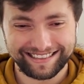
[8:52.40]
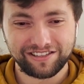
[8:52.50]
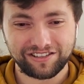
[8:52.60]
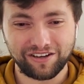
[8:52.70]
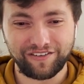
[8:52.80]

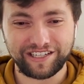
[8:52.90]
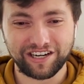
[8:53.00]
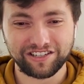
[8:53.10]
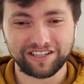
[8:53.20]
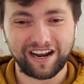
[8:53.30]
So if he
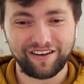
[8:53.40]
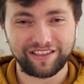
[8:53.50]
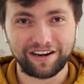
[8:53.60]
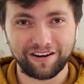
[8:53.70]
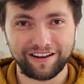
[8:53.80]
turns it off,
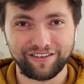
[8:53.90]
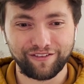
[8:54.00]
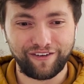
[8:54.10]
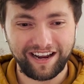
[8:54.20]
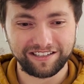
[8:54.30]
they don't even
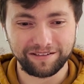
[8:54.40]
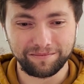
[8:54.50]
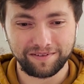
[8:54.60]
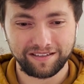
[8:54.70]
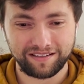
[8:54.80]
affect
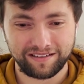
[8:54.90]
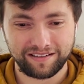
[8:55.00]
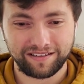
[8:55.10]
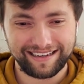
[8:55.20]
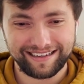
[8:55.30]
him.
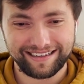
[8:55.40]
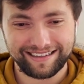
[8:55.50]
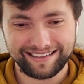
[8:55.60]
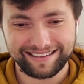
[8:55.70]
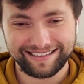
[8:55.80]

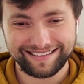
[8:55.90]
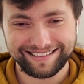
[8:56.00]
No.